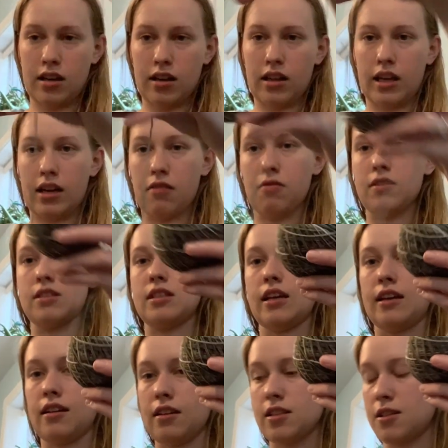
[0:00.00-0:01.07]
like a
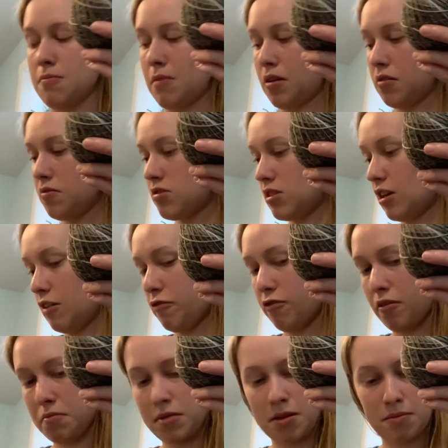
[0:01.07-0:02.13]
ridiculous amount of stuff
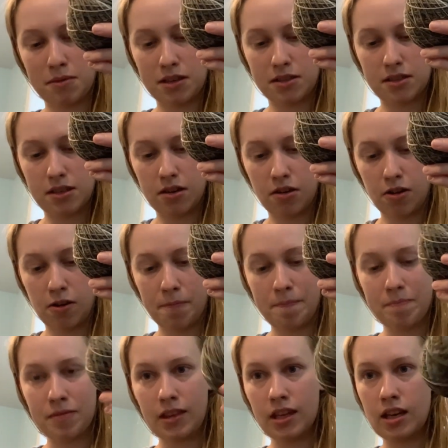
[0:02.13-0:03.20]
from them this year.
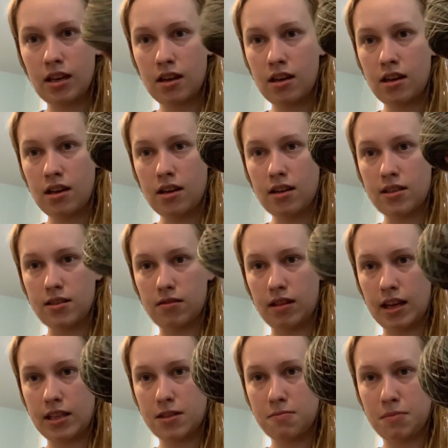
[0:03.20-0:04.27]
So
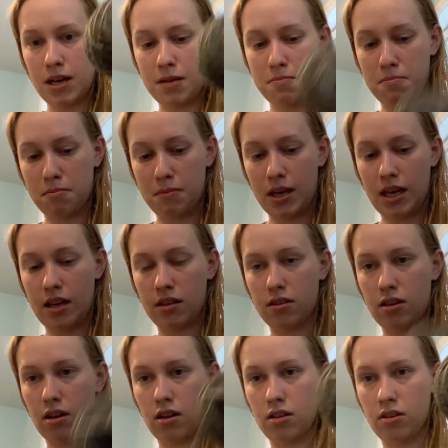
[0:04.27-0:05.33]
that's my main
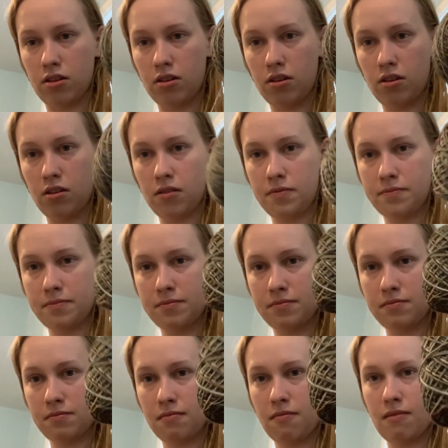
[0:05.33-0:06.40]
color.
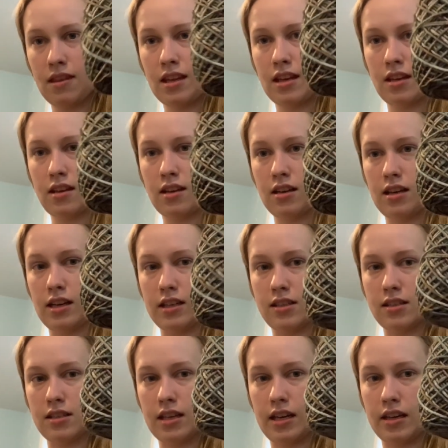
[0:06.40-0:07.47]

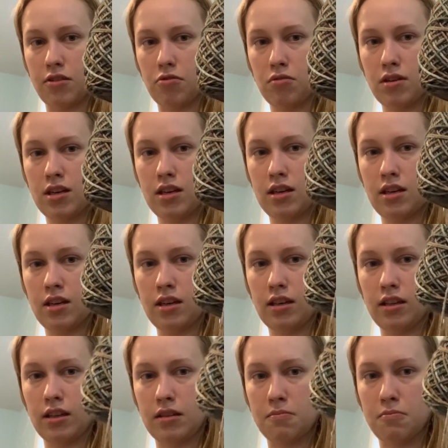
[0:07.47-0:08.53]
It's like
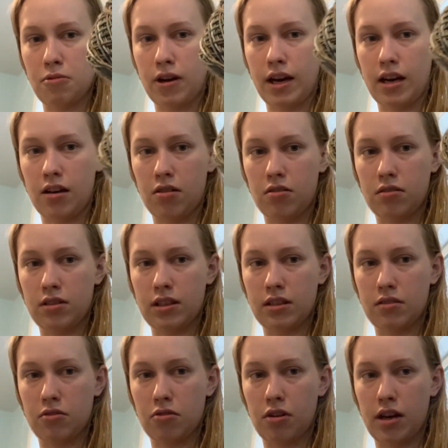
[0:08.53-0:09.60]
green and brown
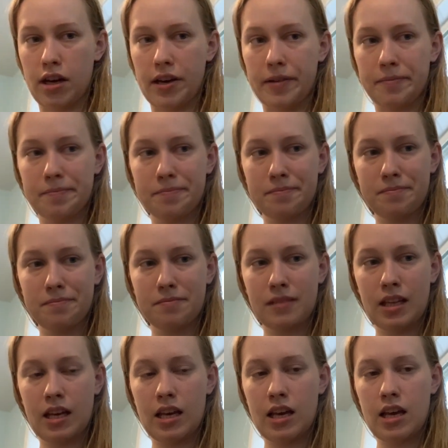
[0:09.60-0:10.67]
and gray.
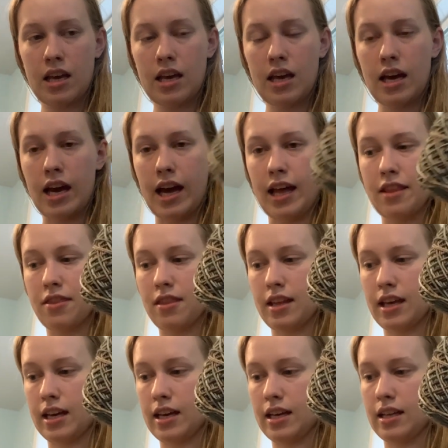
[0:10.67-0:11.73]
And
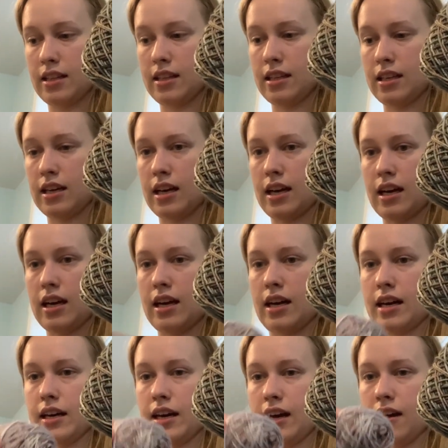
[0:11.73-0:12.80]
then
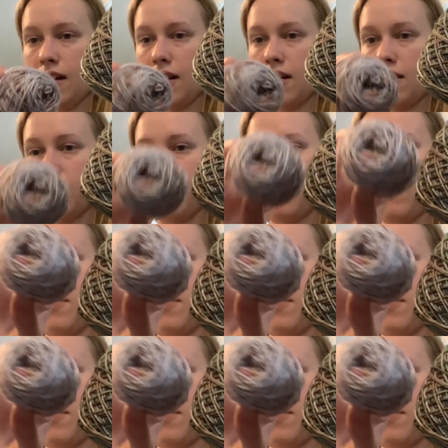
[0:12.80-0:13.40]
I have